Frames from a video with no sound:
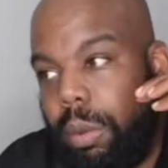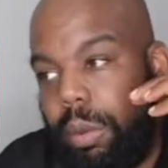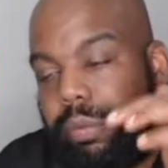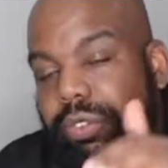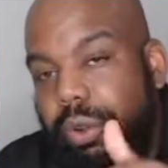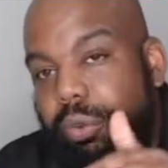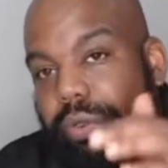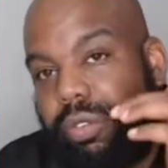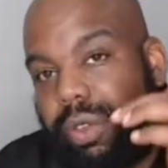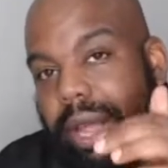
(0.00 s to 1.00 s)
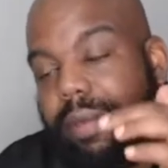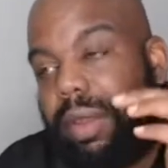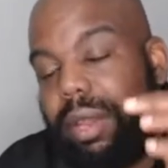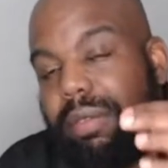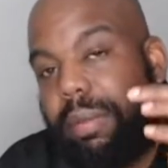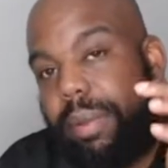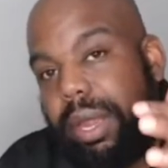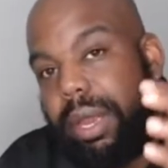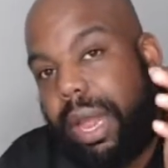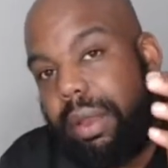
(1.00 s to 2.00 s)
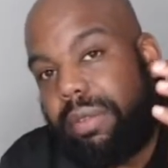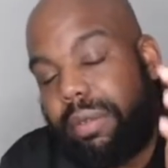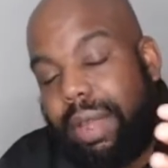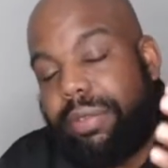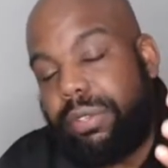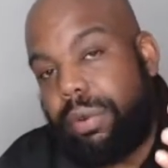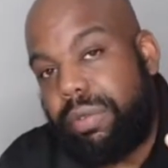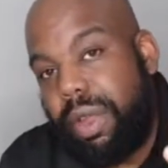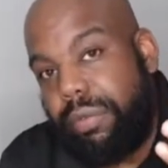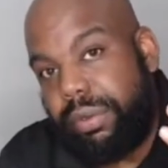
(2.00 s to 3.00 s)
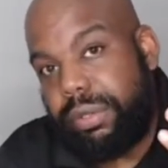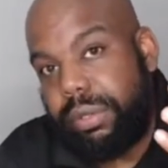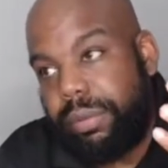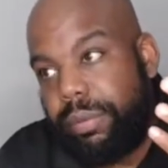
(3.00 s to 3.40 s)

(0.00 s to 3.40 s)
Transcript: with children should have at least $1 million of life insurance coverage.